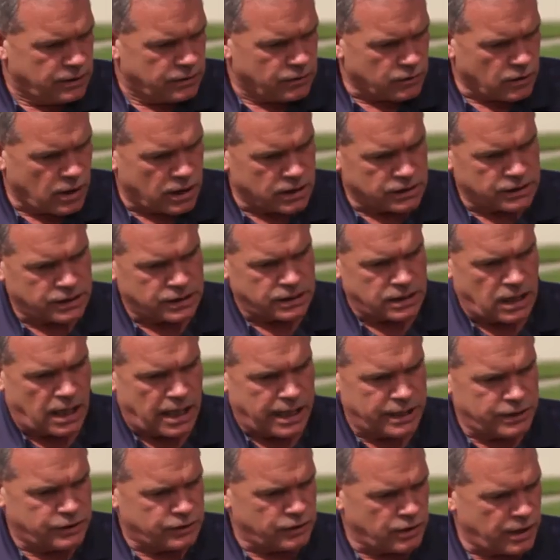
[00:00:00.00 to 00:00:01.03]
They're on a
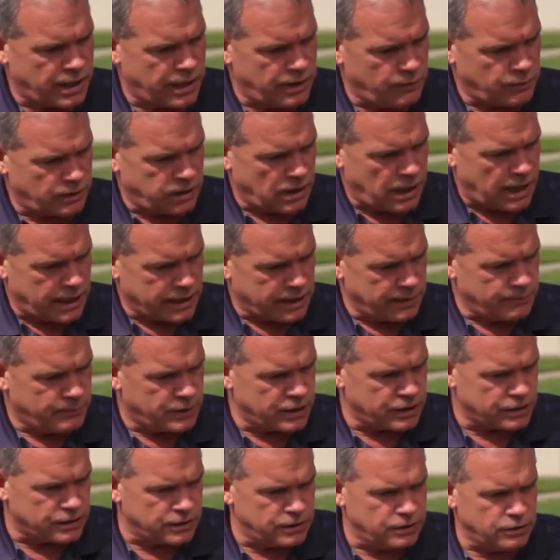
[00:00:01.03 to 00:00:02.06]
slide tray with locking
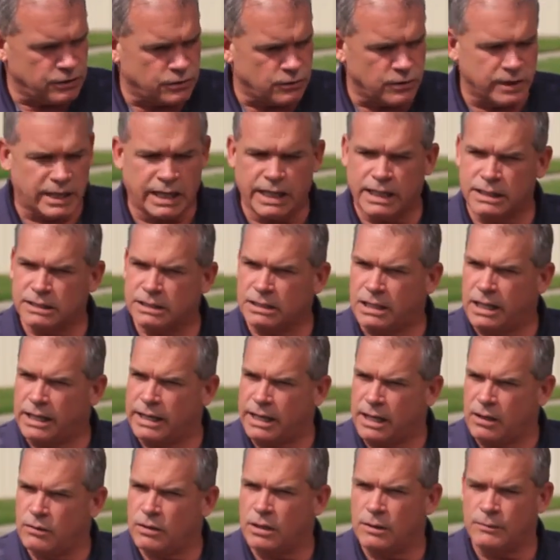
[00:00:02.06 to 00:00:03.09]
pistons, so it can't
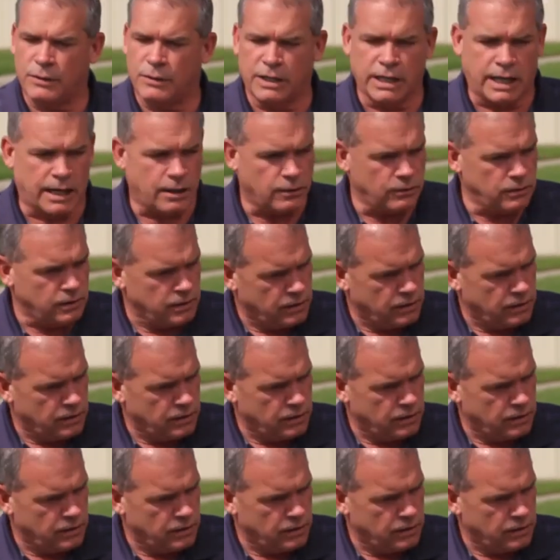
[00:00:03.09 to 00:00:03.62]
slide out coming out.